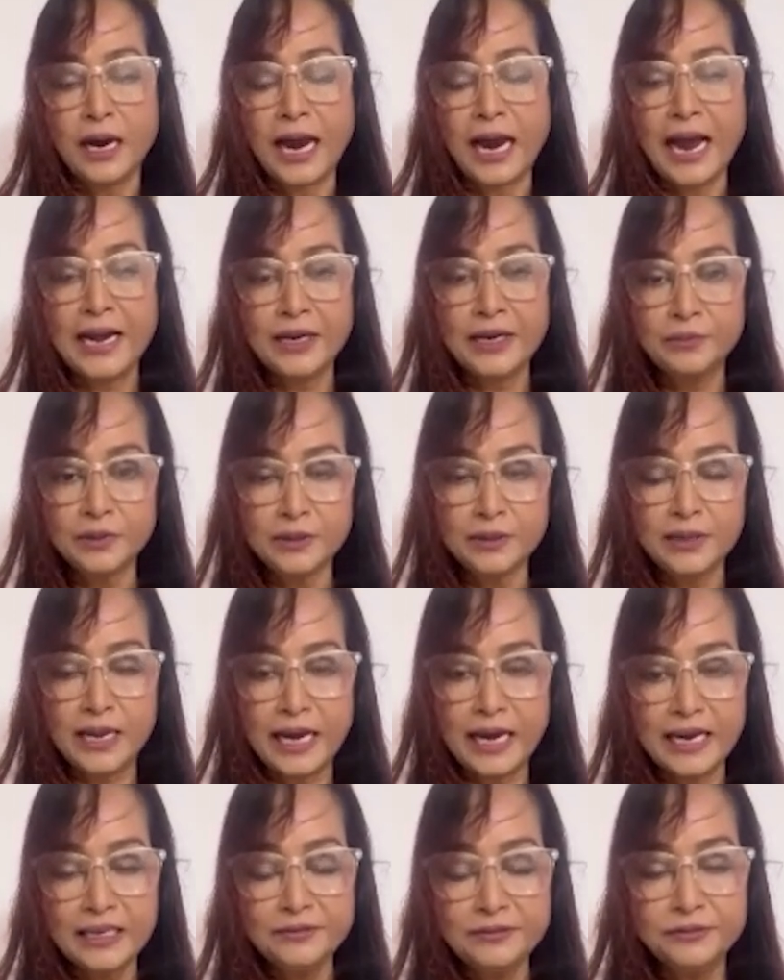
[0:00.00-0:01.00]
animal
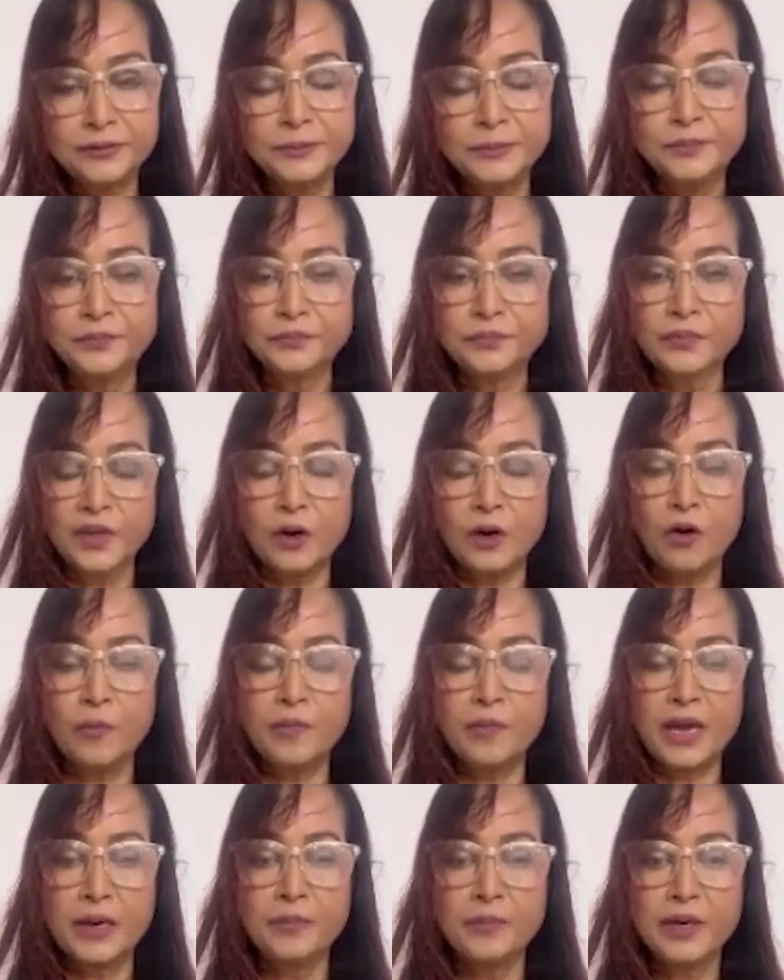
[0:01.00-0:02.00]
life, or
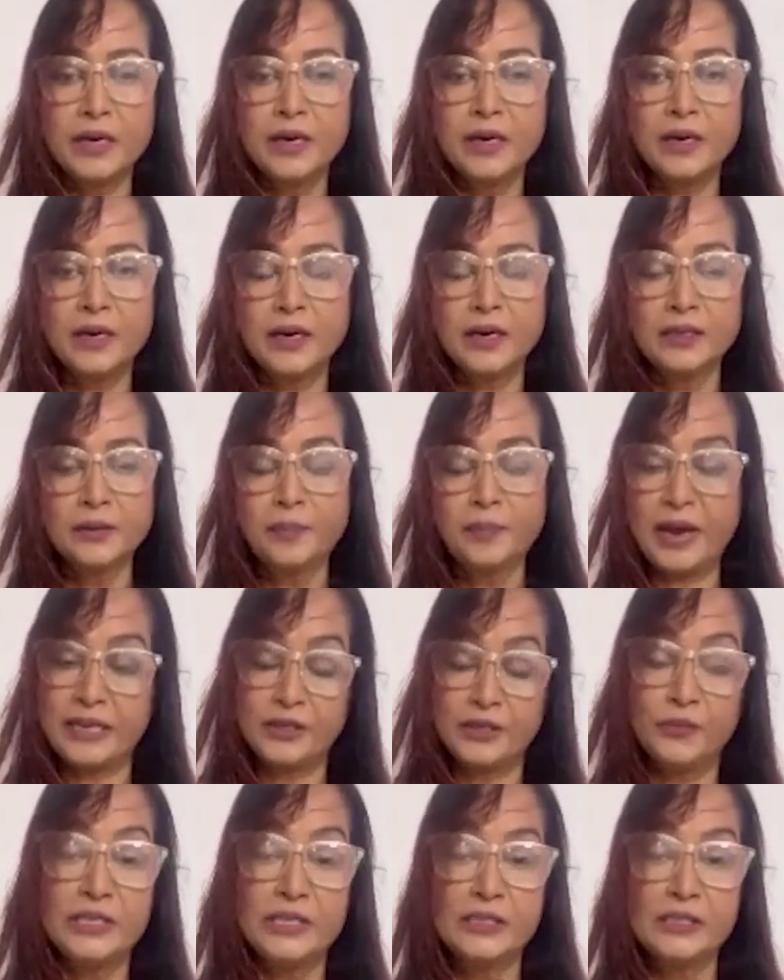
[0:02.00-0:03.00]
maybe the
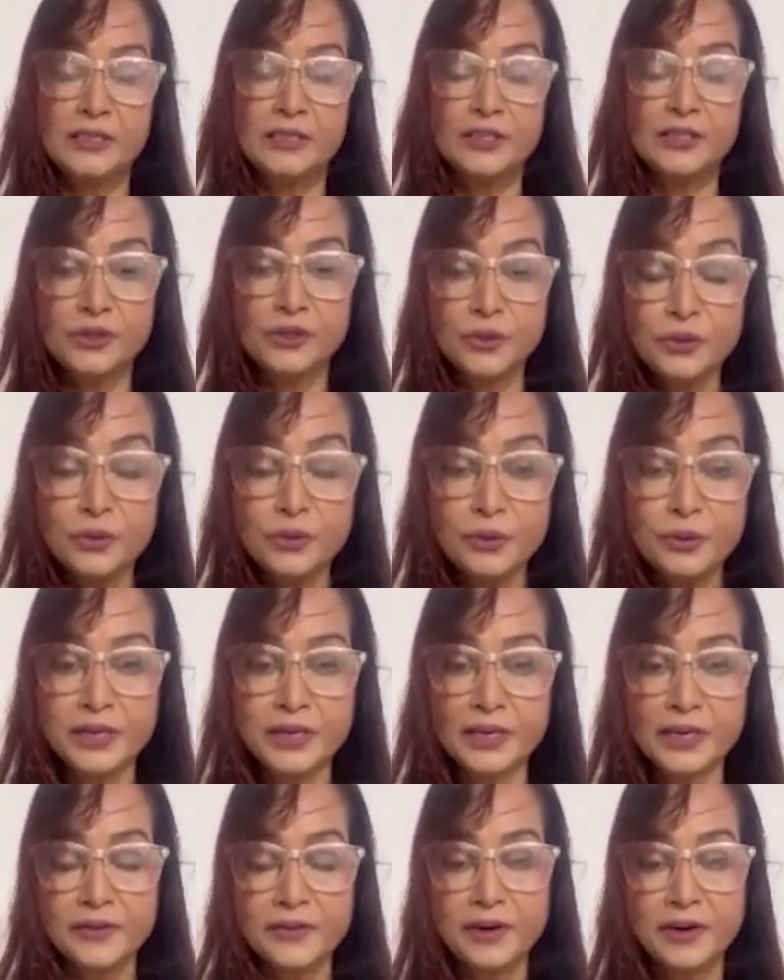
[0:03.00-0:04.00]
penguins in the zoo
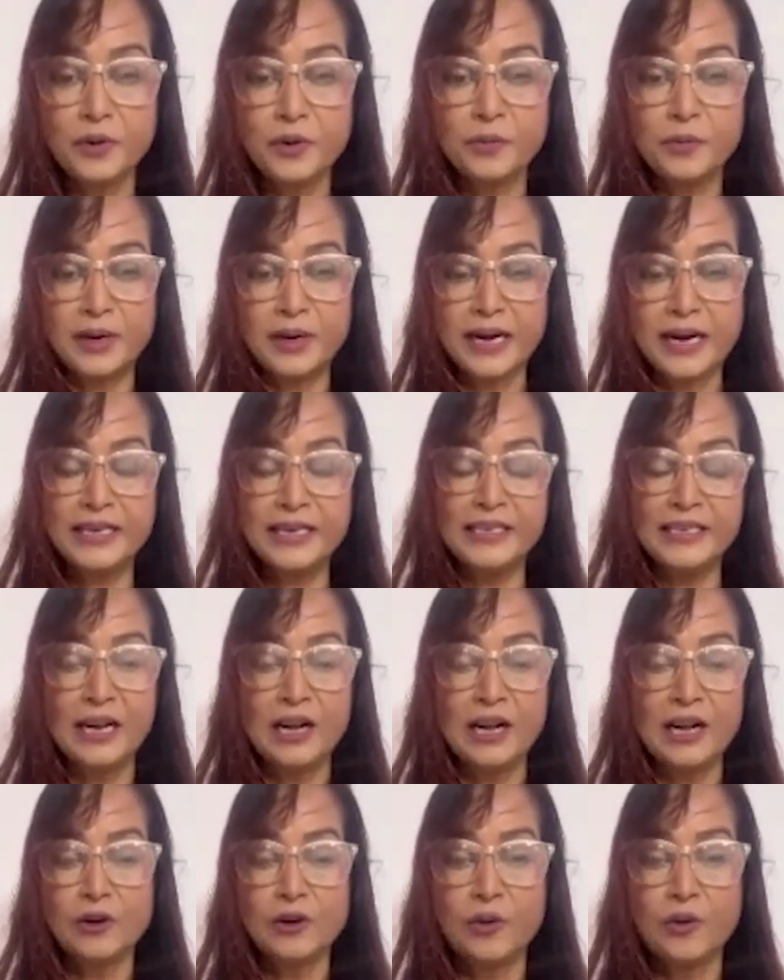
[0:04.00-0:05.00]
here in Mumbai,
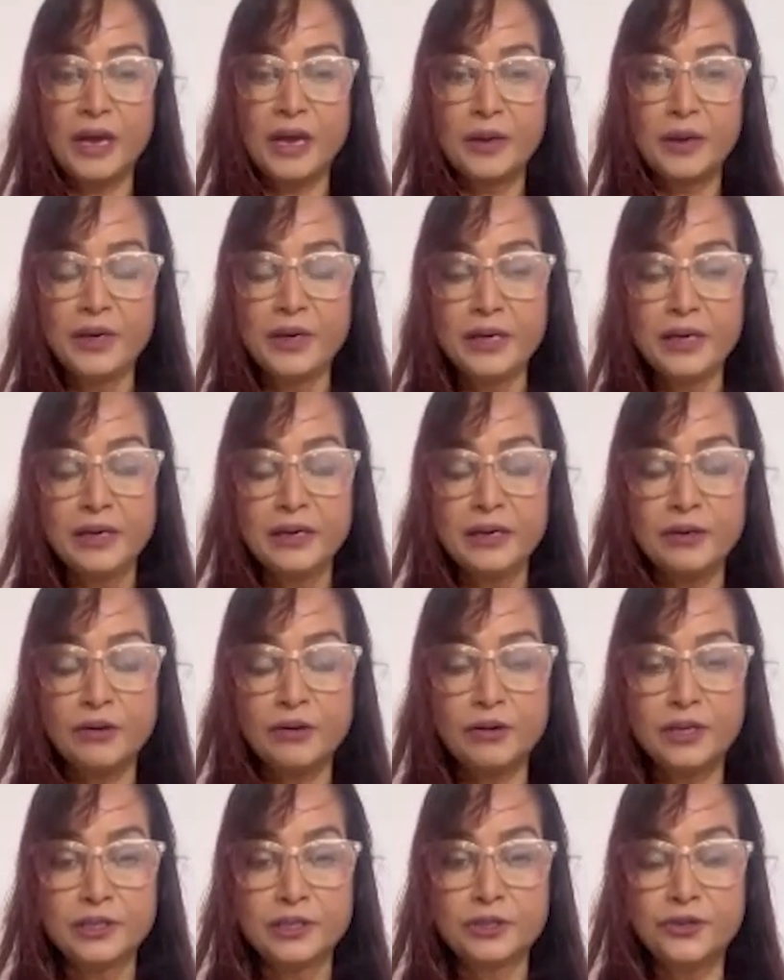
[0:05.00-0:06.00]
or maybe
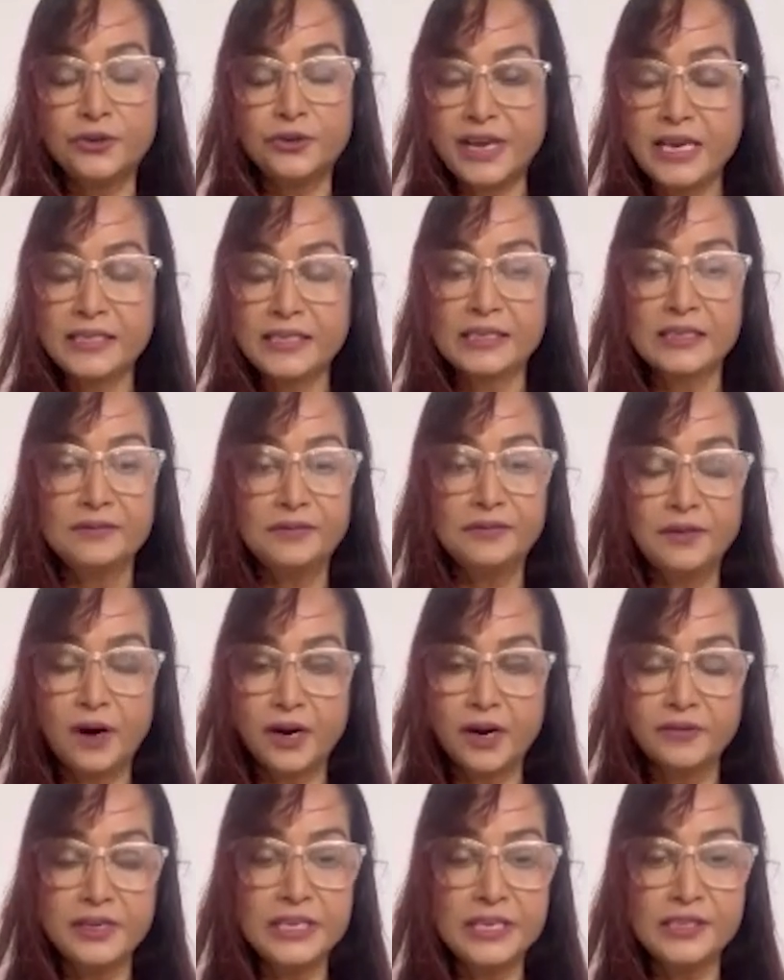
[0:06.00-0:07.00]
your trees and
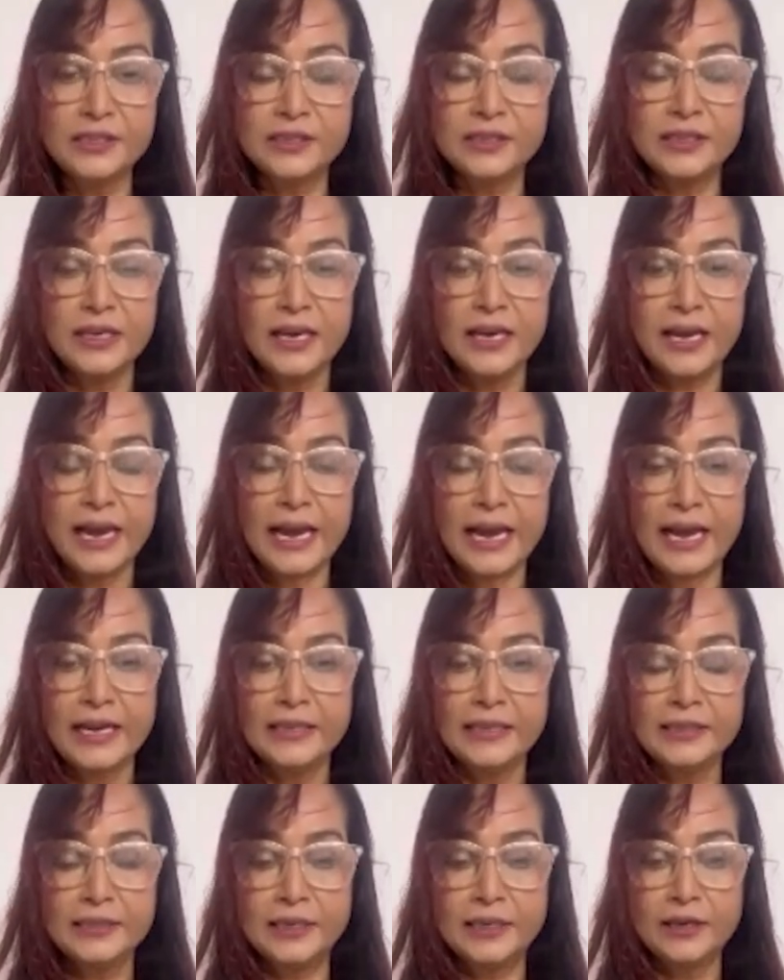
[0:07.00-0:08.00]
forests
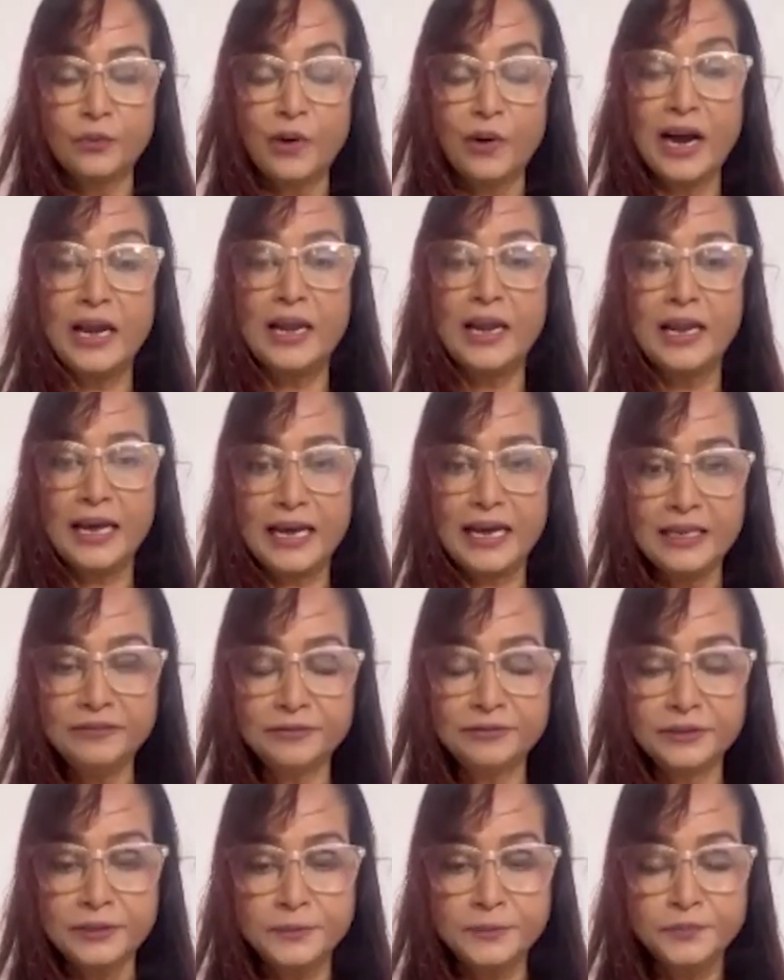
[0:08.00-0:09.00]
and
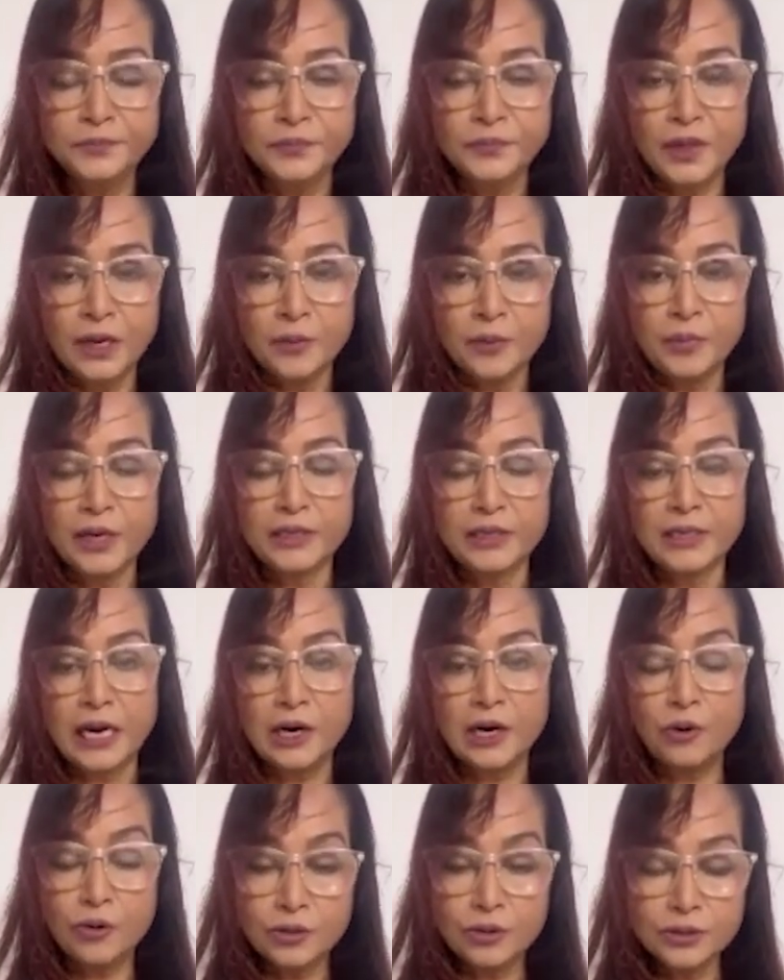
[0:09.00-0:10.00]
wildlife. But I
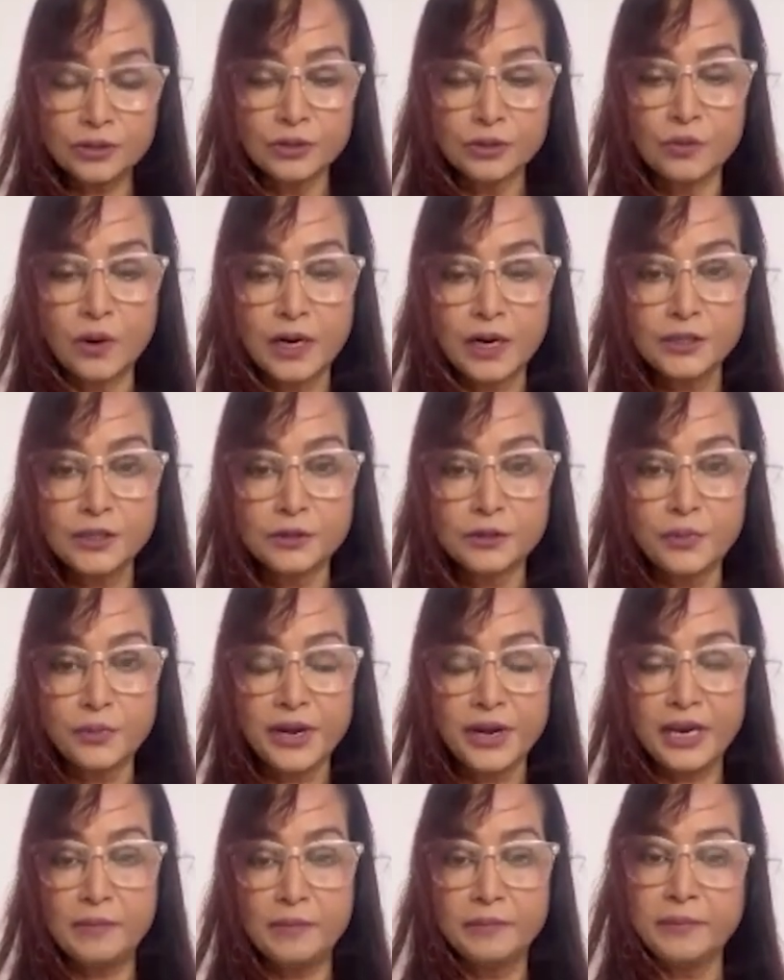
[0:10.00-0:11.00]
also want to
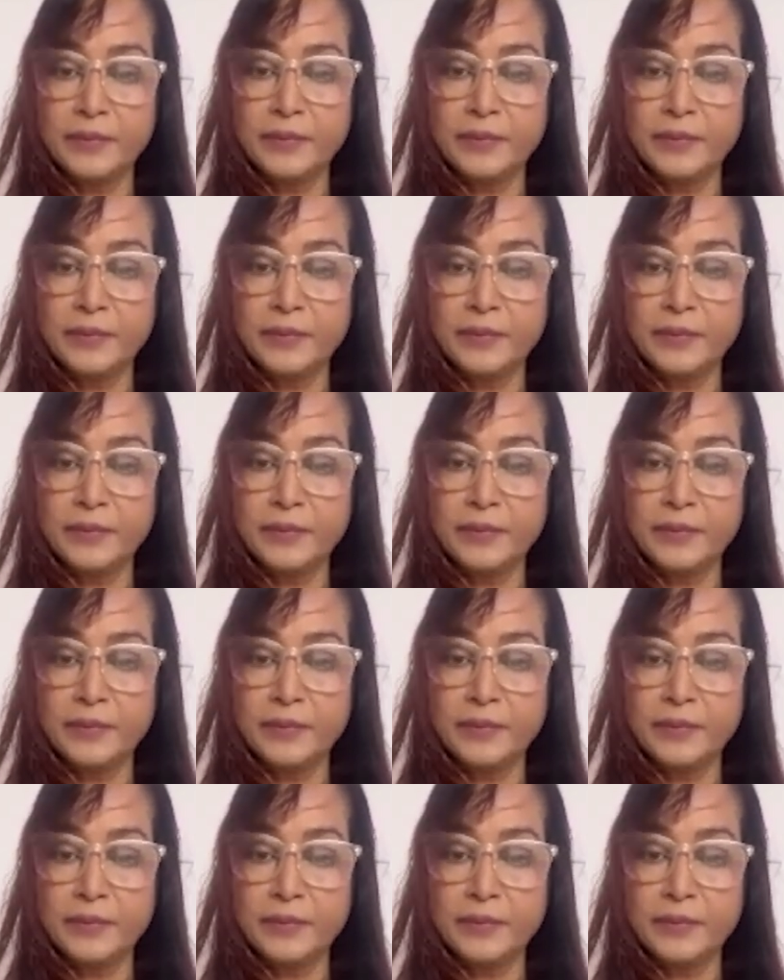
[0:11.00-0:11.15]
bring it